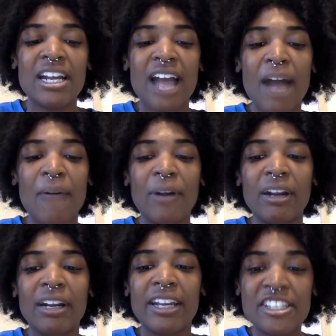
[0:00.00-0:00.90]
our
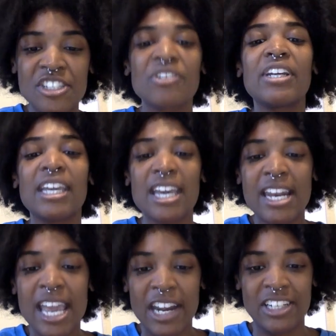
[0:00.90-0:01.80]
history,
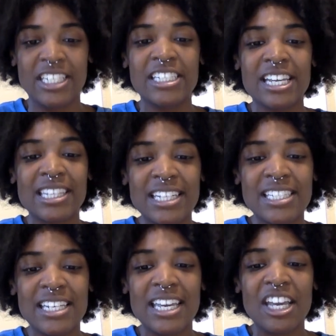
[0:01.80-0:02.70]
again, heritage,
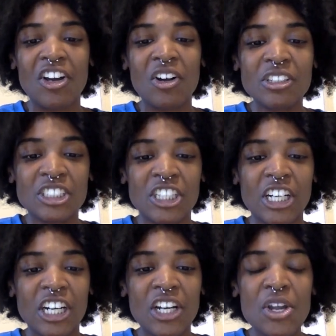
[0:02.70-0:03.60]
ethnicity, and
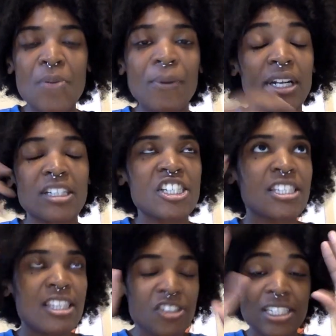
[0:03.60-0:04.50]
culture. But
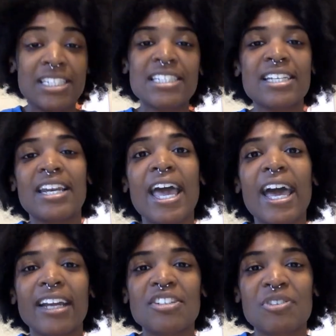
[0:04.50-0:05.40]
just there's a
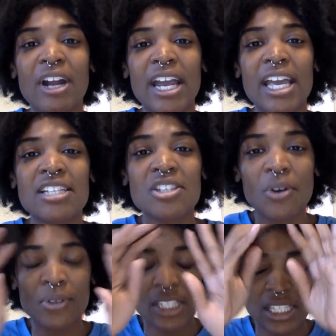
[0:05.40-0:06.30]
disconnect, right?
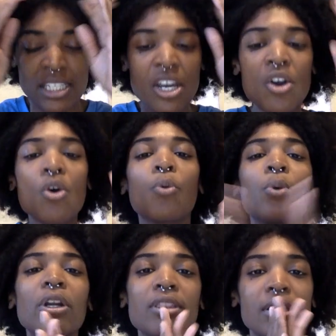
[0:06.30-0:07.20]
So just
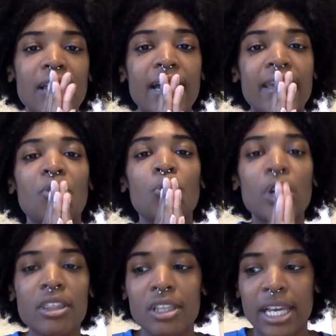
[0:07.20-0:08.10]
what are
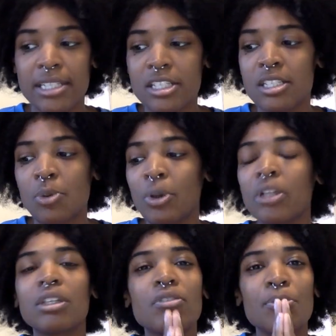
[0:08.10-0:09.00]
the legacies that we
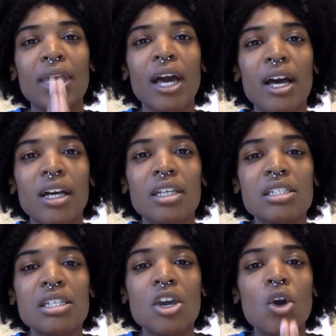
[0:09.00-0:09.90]
are leaving
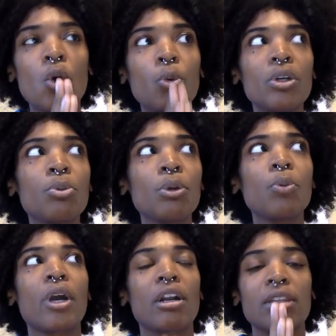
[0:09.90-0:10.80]
behind? What do we
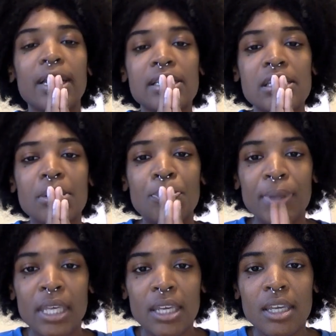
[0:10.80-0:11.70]
want our legacy to
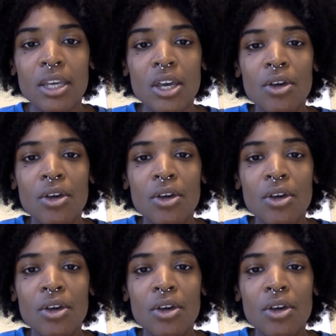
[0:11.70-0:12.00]
be?